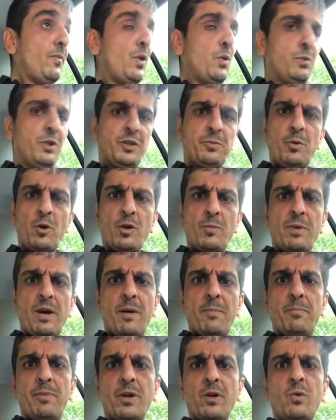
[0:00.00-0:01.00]
we spoke
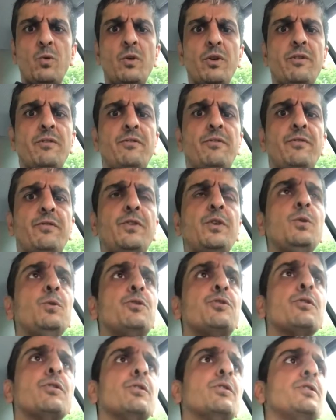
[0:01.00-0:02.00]
about Bitcoin
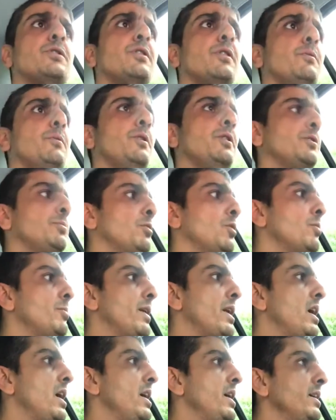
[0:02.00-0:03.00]
futures, and we spoke
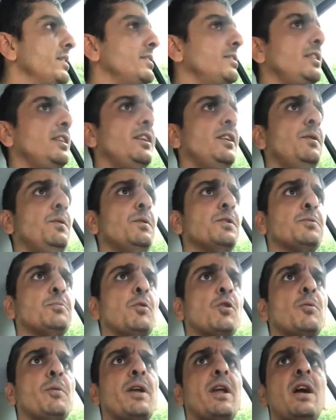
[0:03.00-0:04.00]
about IXT, we
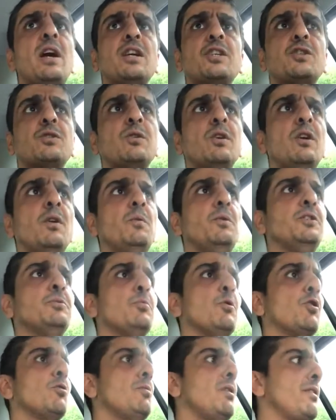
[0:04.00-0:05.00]
spoke about Hextra, we
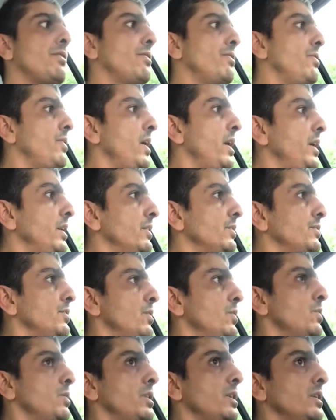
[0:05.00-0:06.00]
spoke about Theta
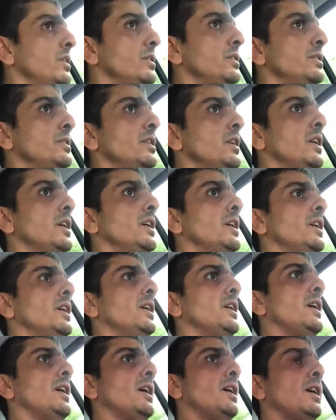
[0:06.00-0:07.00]
token,
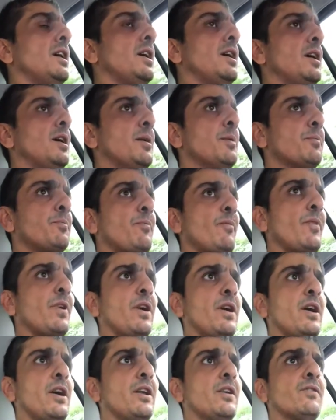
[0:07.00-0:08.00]

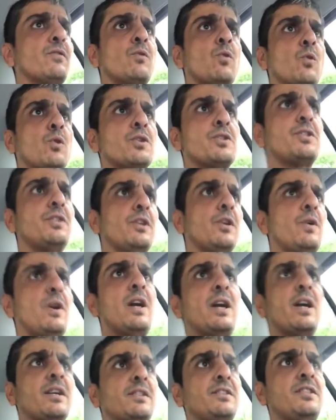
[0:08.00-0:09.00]
and of course,
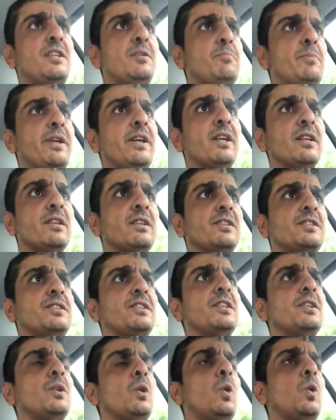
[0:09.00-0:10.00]
IXT being
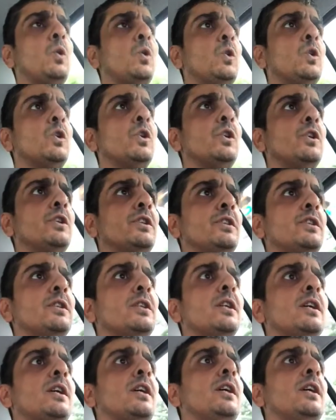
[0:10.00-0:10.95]
listed on